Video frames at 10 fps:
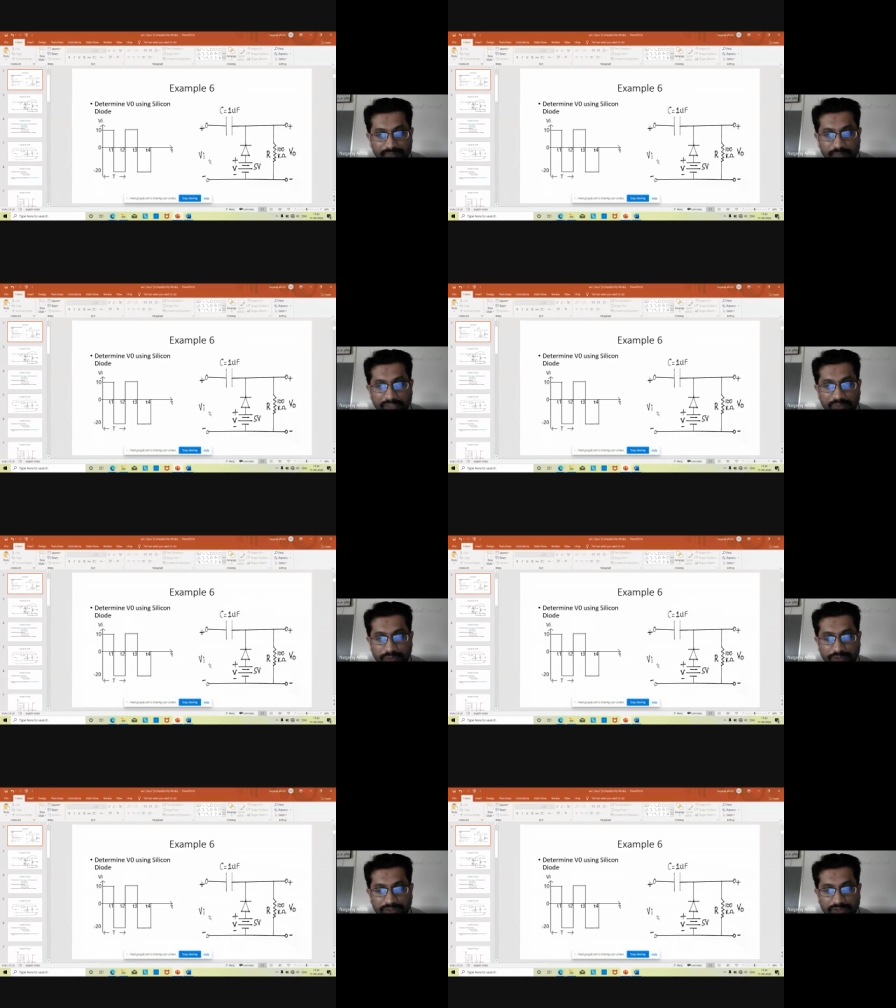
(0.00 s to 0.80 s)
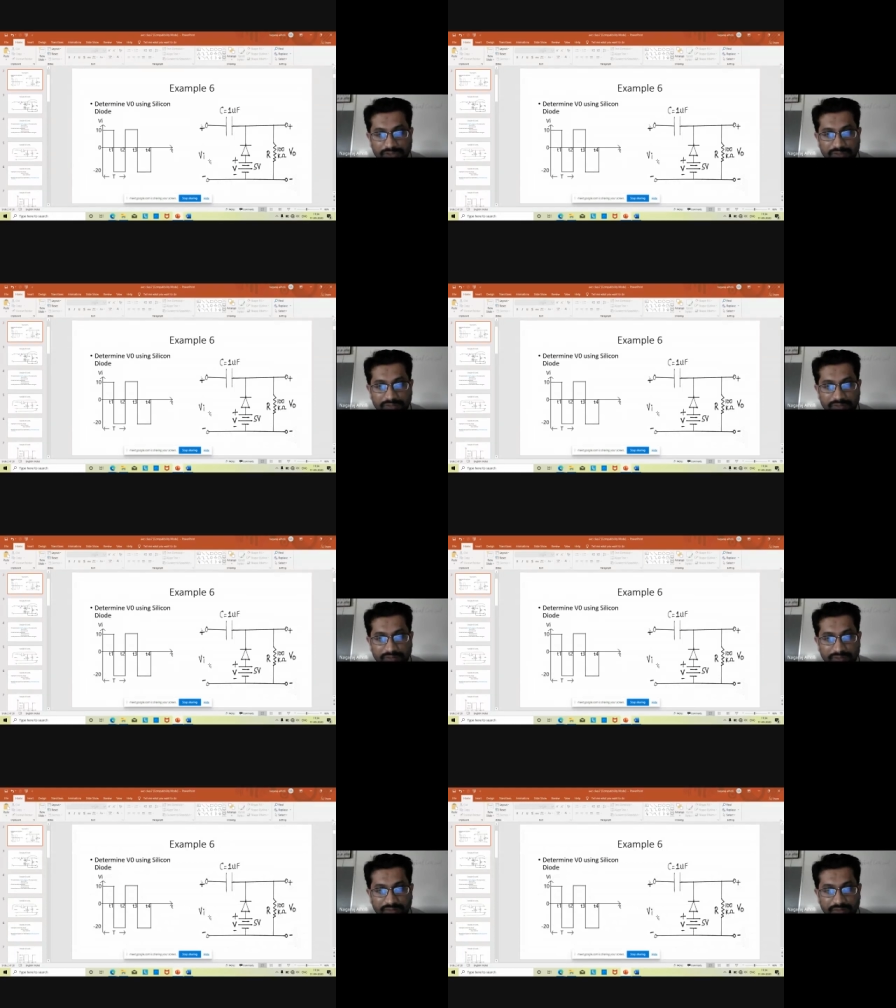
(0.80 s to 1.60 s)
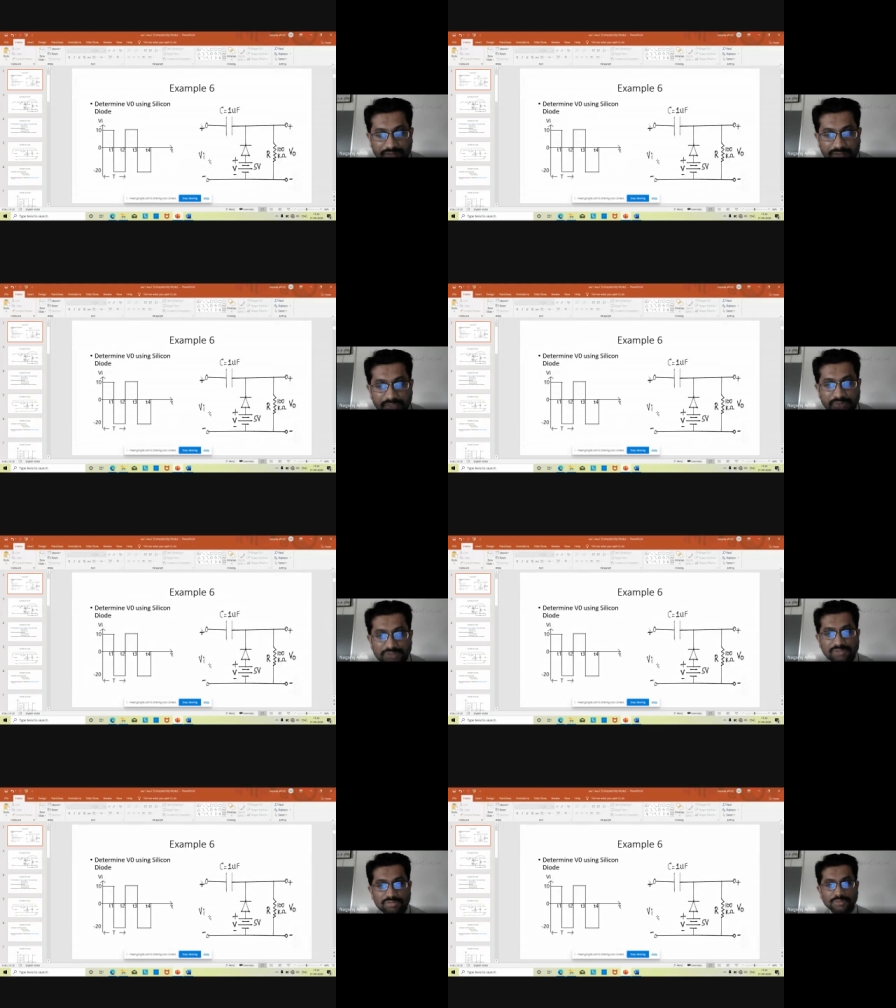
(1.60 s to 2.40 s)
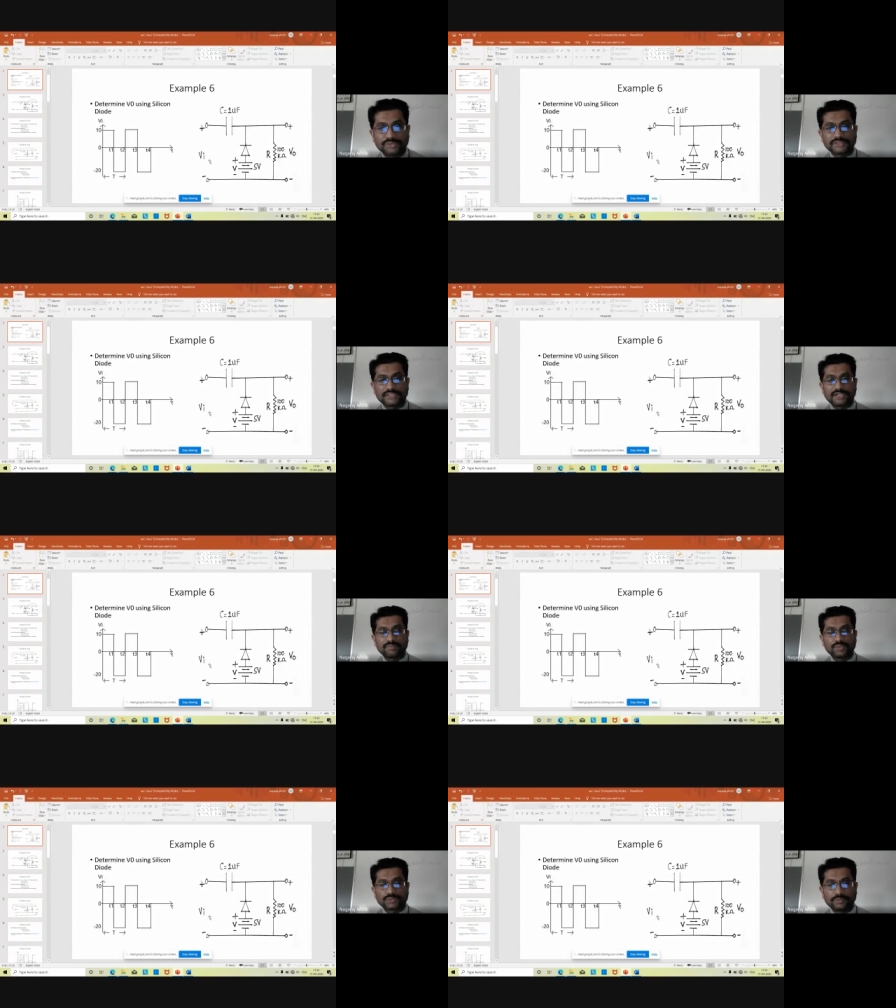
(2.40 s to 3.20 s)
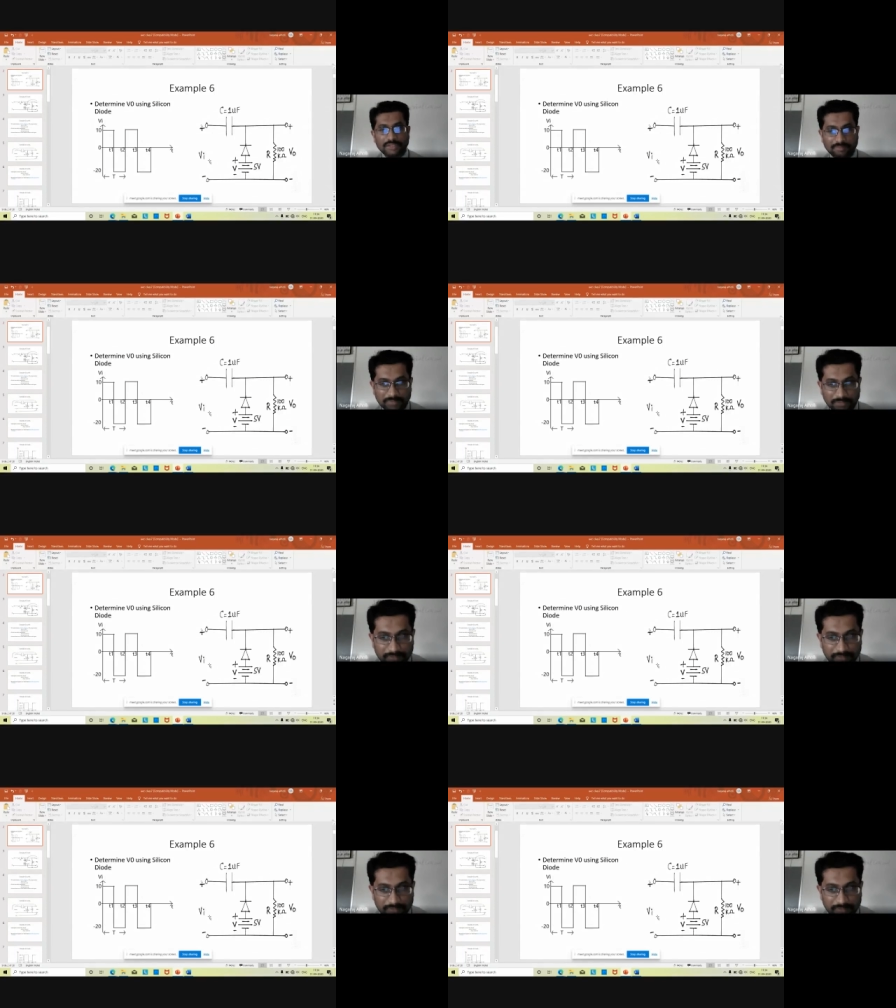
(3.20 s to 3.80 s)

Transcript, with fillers: So any questions? Any questions from students That are most welcome.